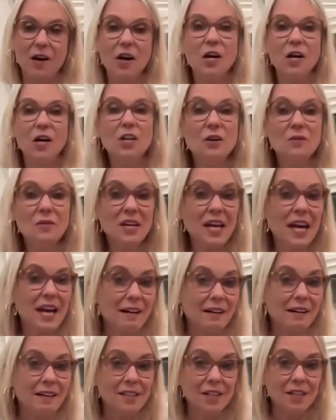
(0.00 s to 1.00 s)
Your
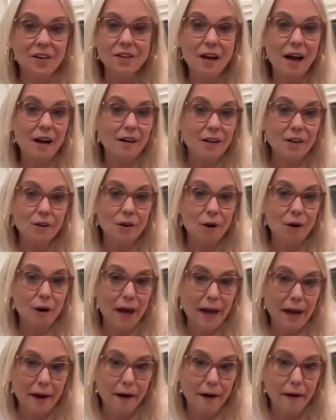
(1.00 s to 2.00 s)
carrots are not going to grow
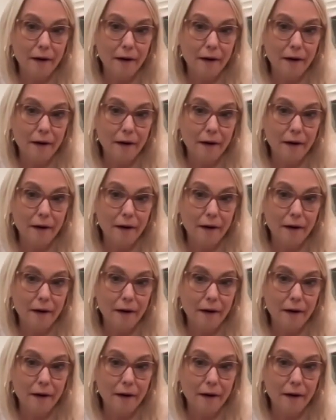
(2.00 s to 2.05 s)
hair.